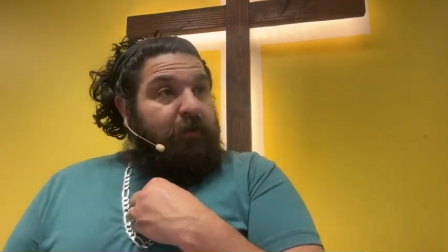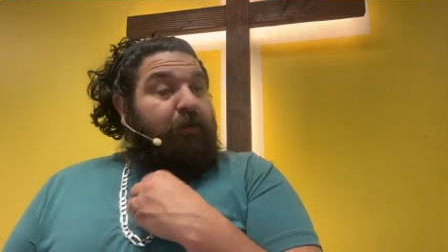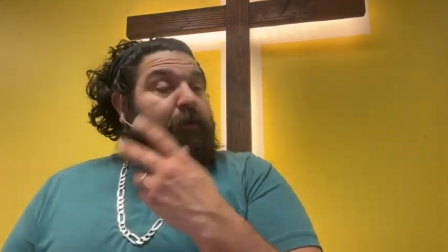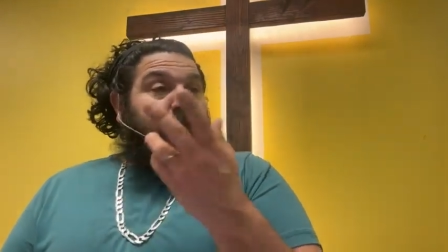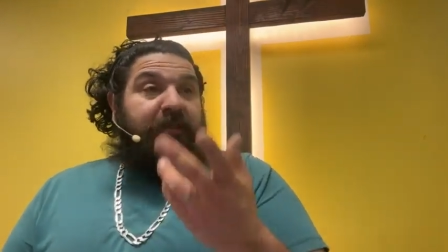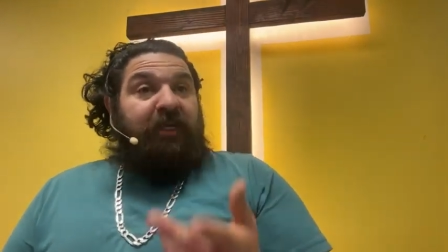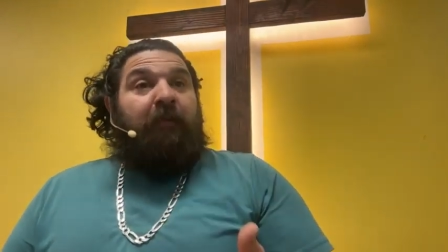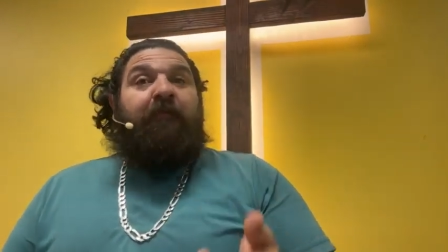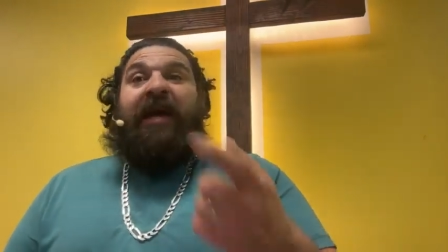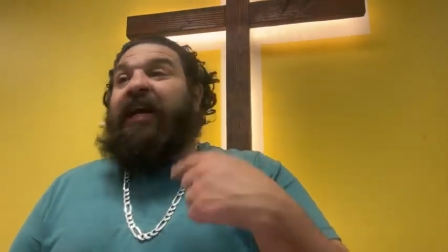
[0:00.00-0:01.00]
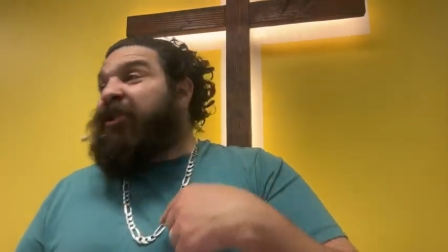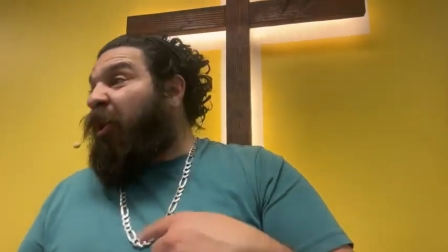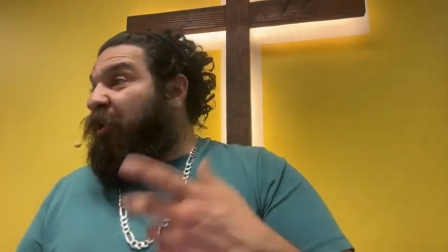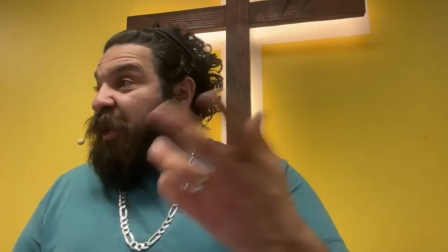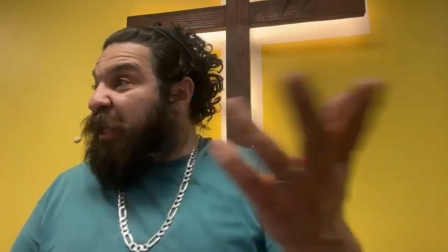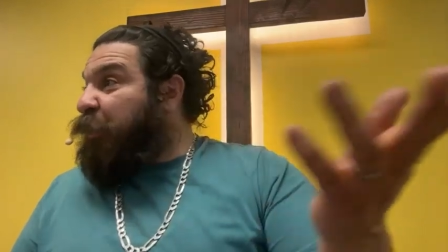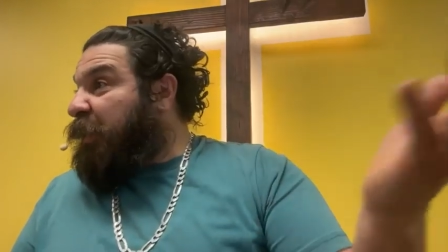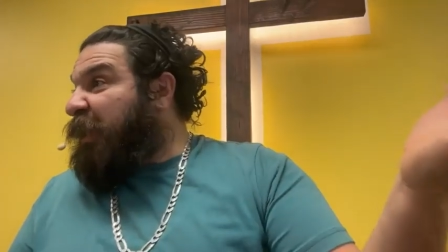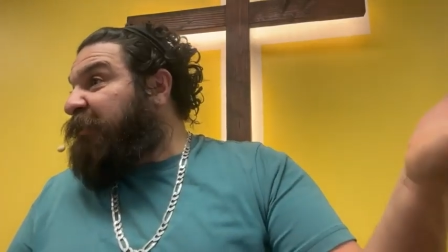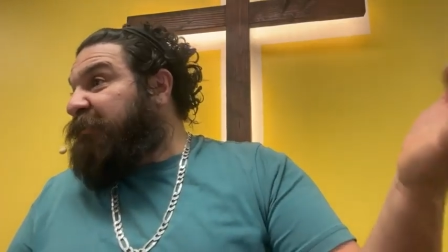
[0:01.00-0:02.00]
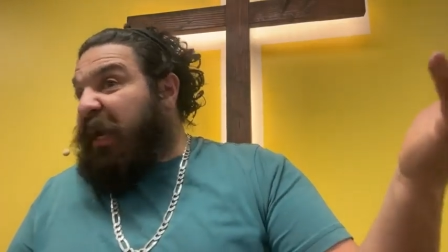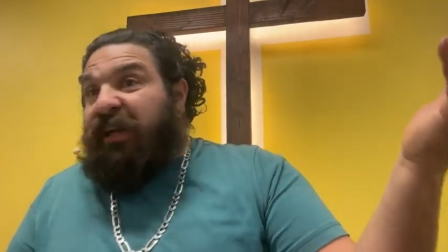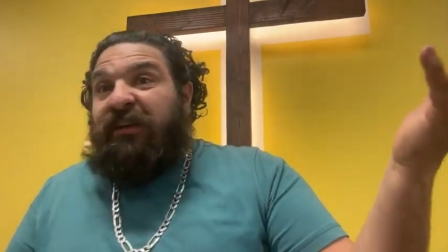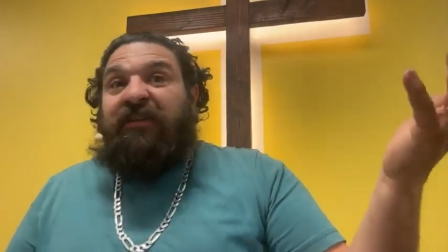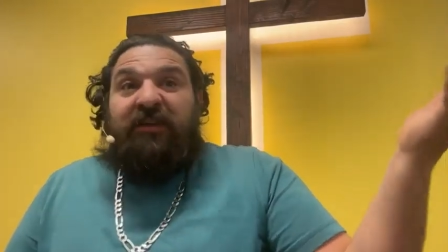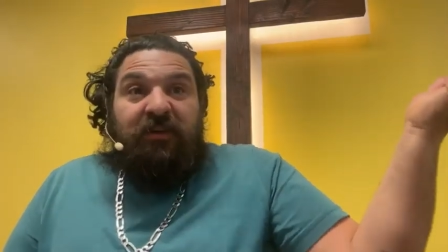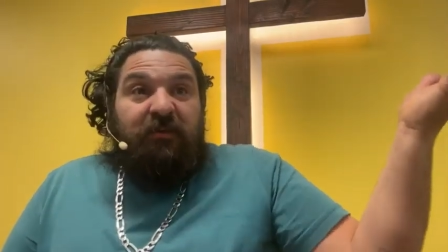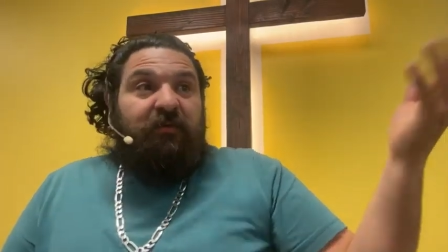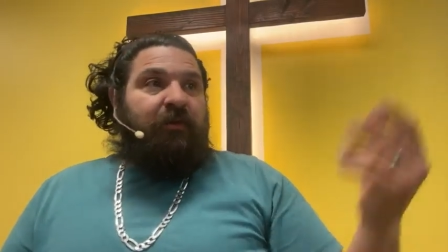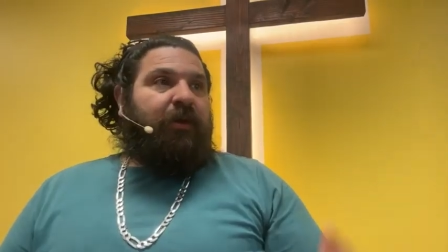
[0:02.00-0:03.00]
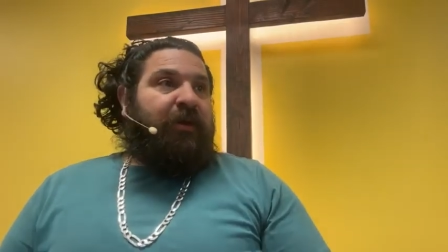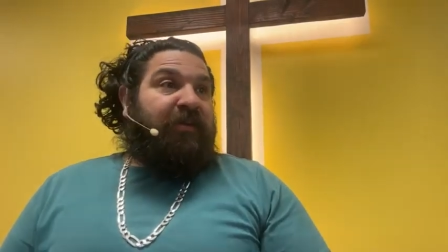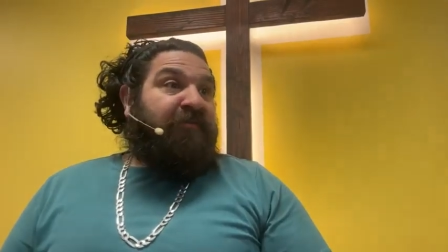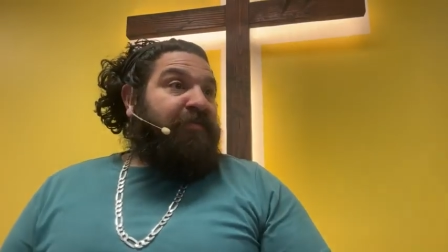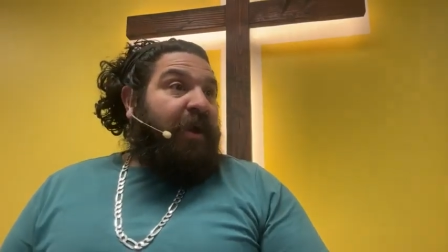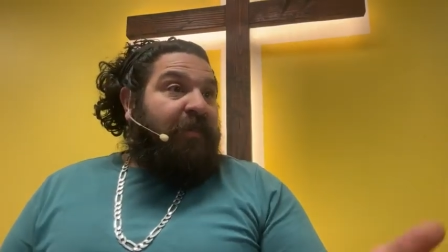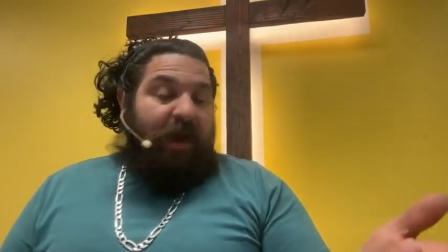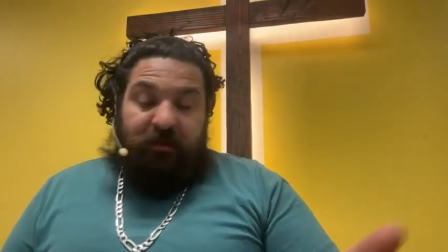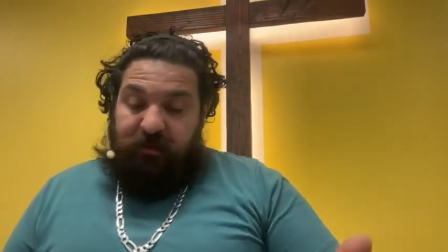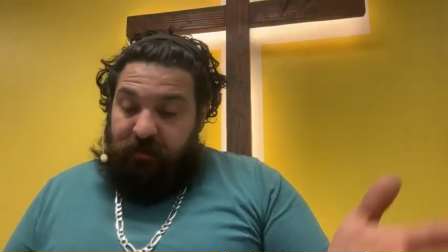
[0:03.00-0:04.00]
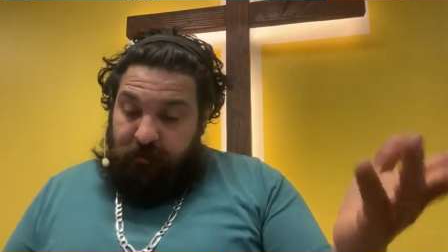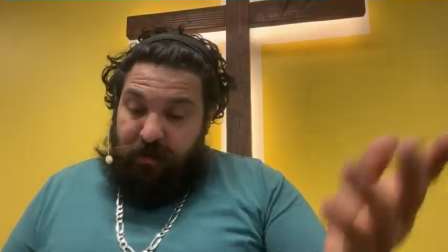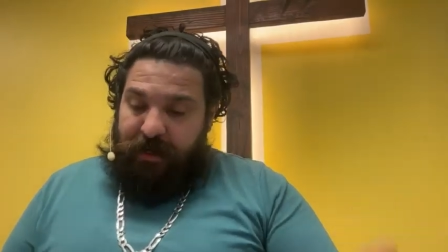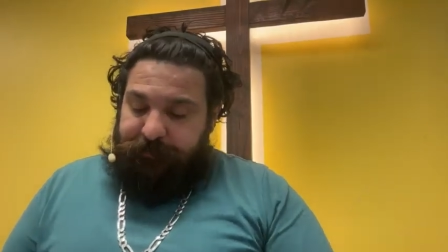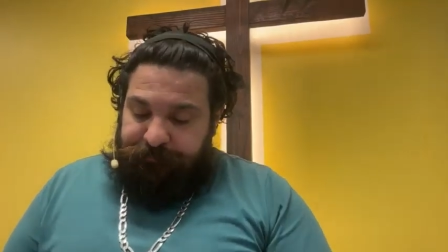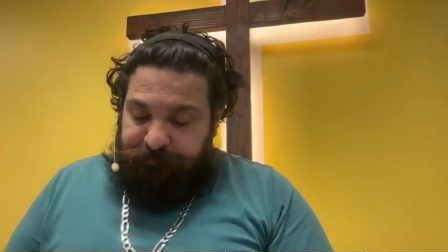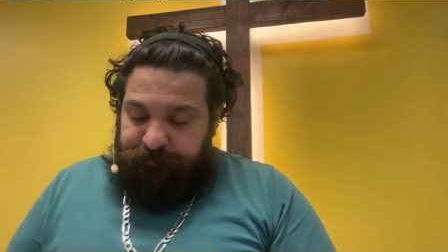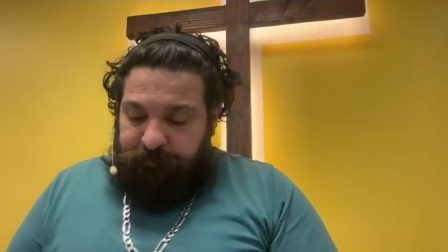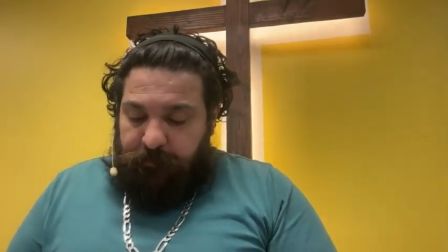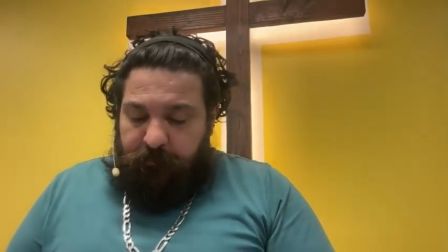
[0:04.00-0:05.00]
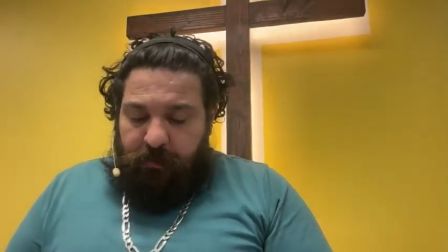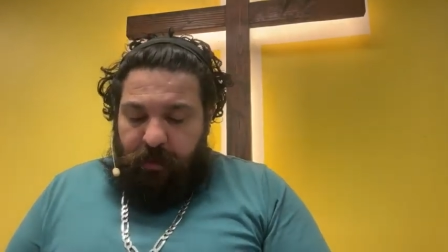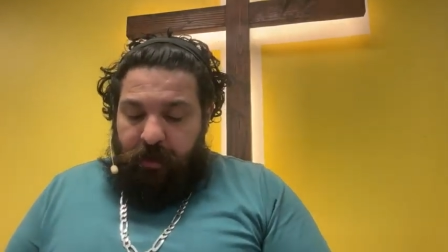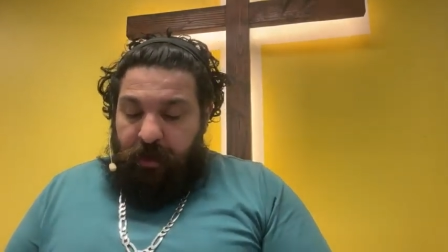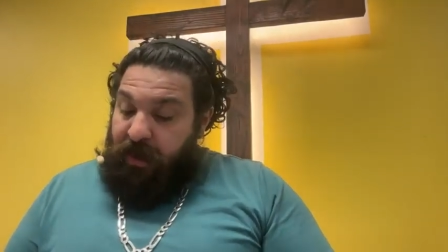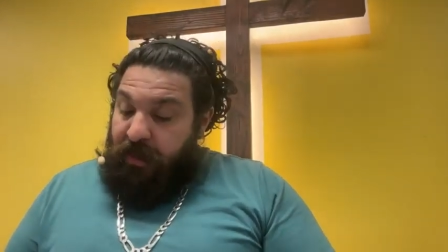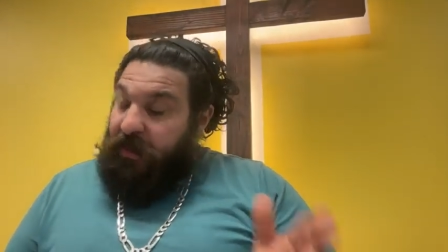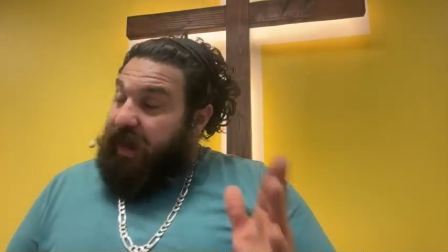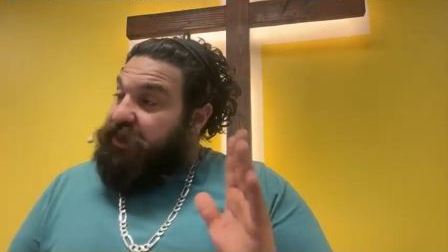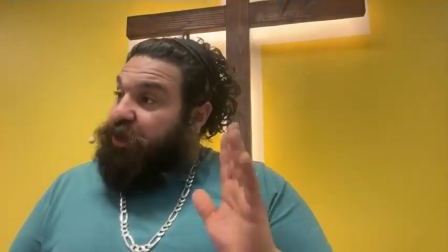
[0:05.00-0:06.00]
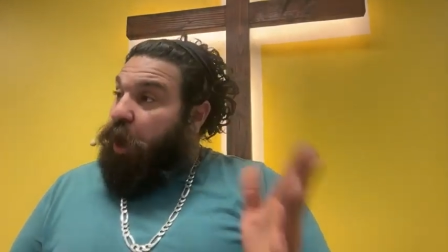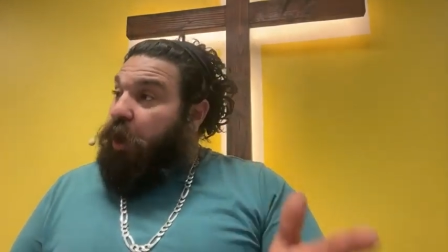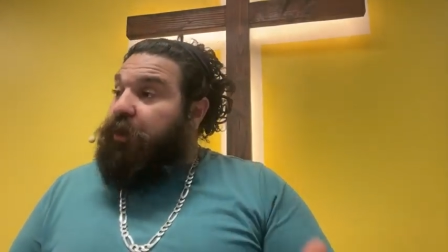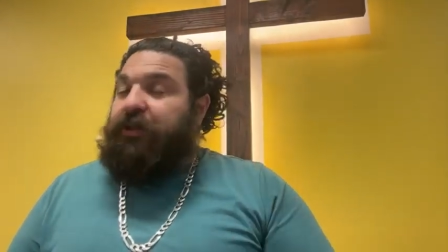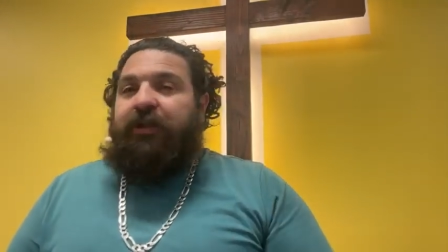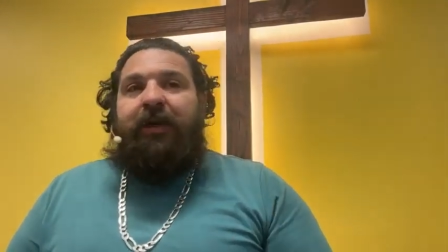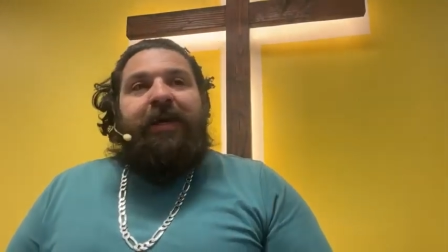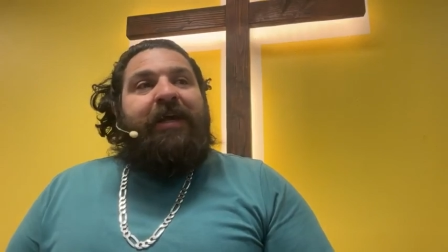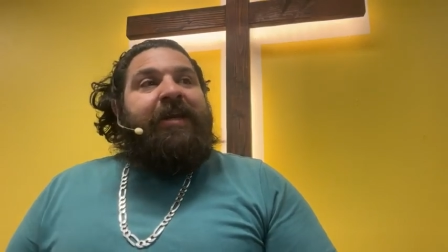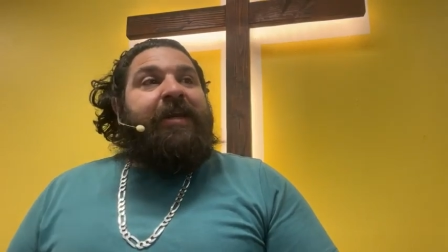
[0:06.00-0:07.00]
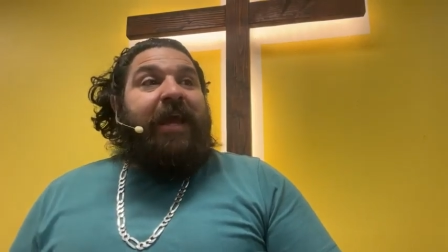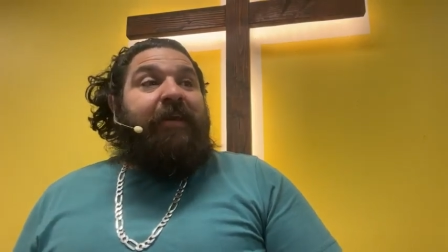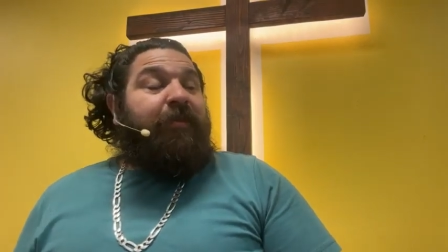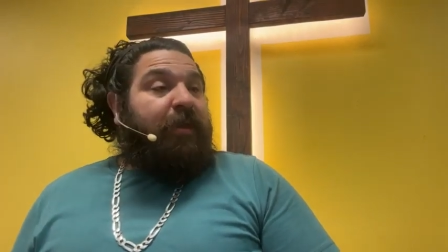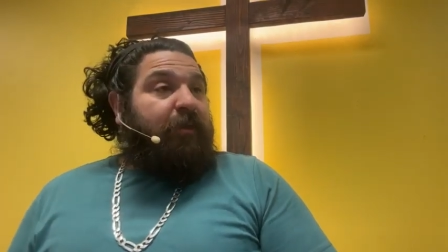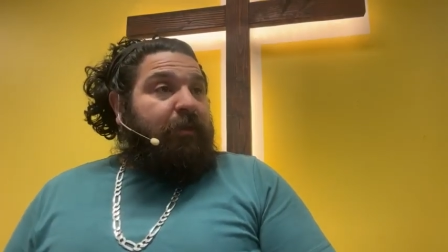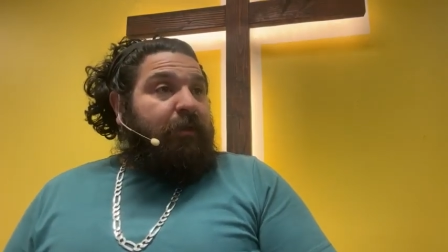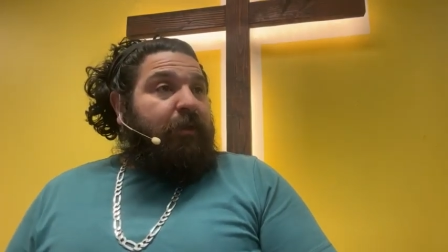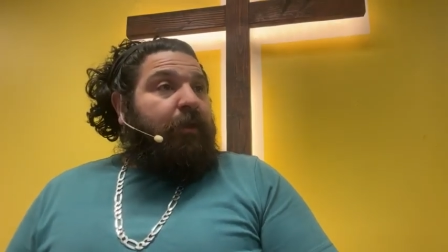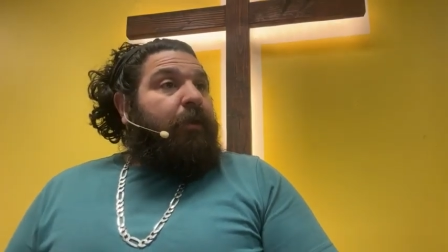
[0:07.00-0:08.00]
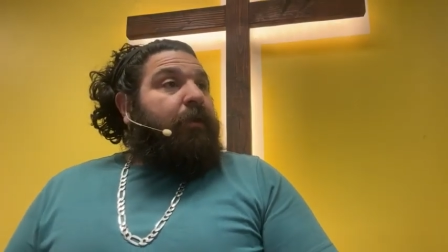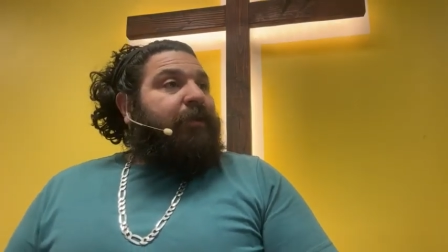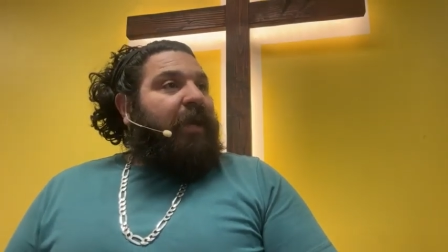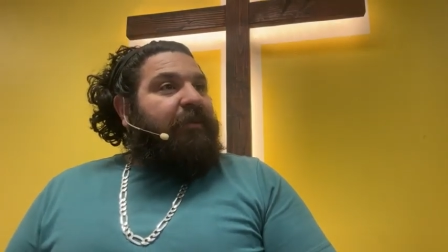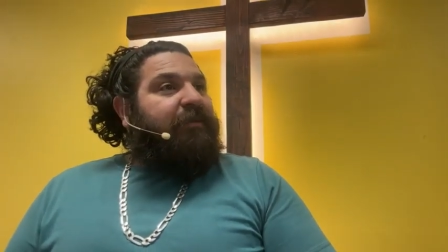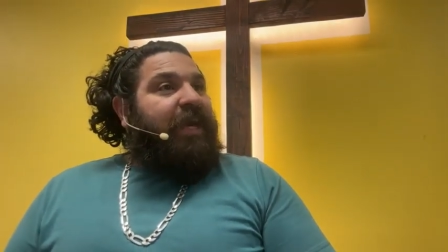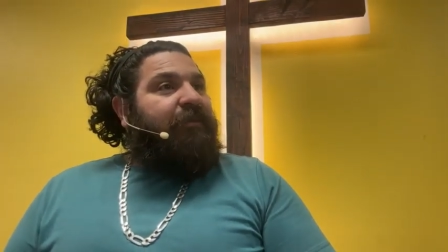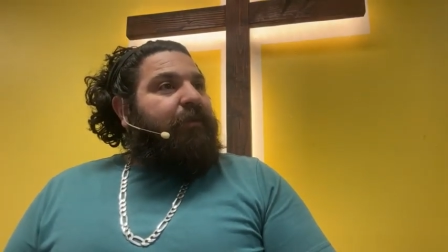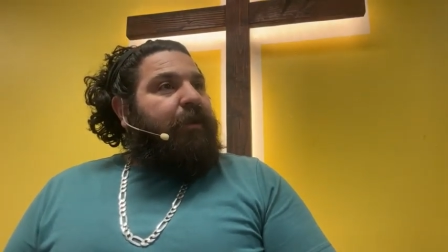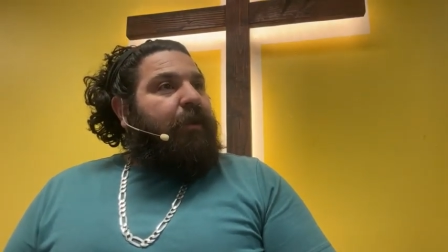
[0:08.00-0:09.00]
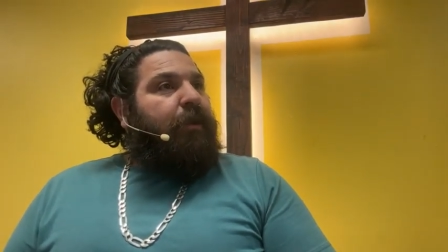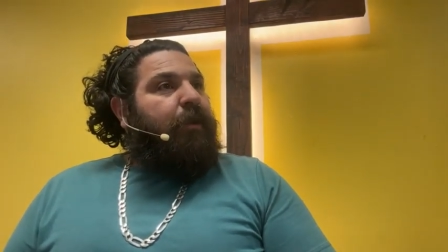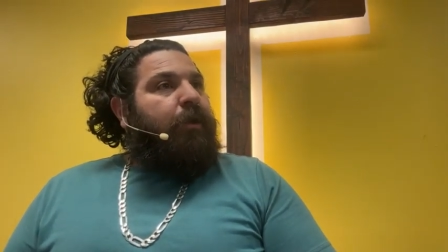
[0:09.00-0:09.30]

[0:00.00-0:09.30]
You can stick a pig's heart in you and live, technically, you know. They've done that. But that's the heart. Nathan tells David,